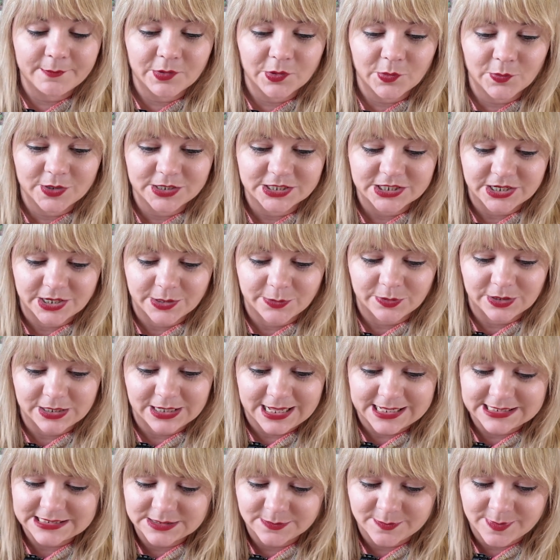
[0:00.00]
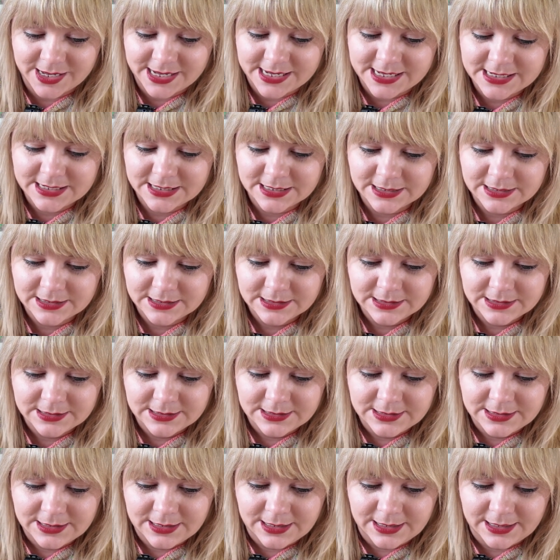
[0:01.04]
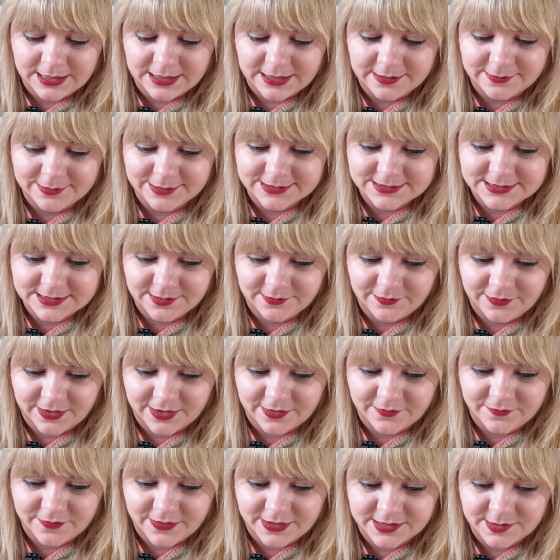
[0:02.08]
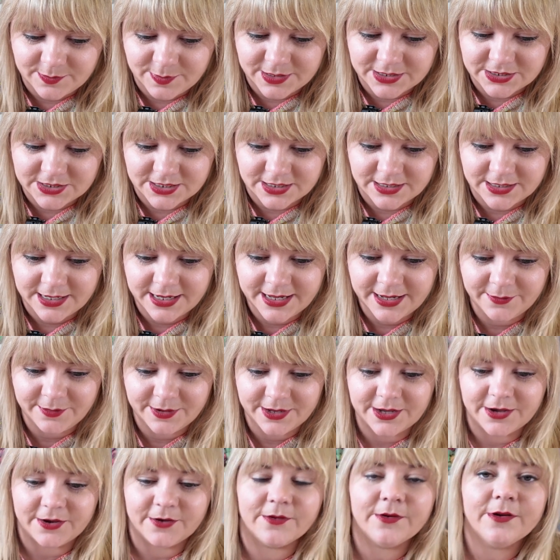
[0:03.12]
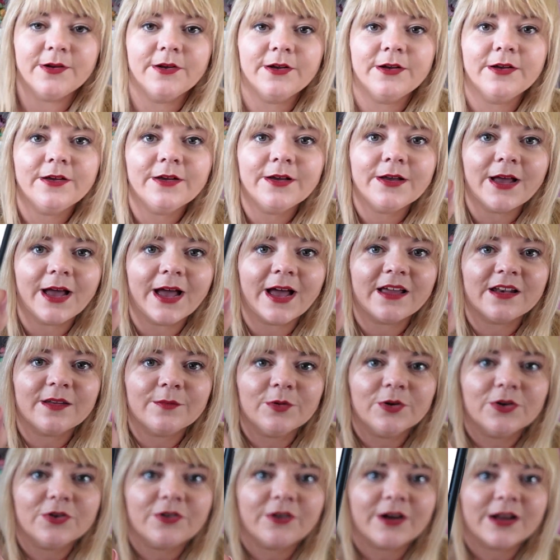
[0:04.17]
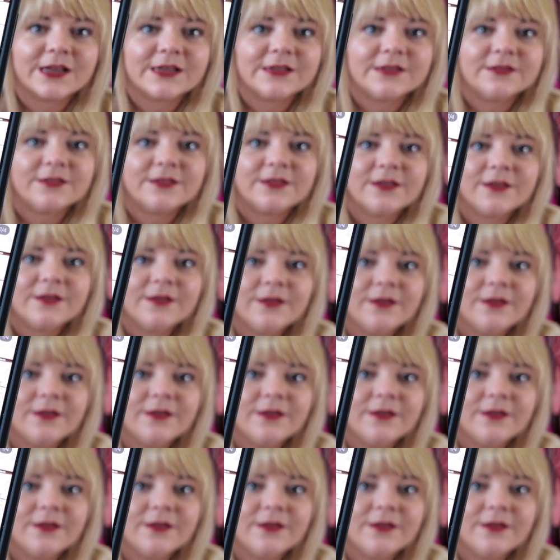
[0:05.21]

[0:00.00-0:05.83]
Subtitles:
which I would like to make. Let's see if I can find a picture. Here we go. Animal crackers.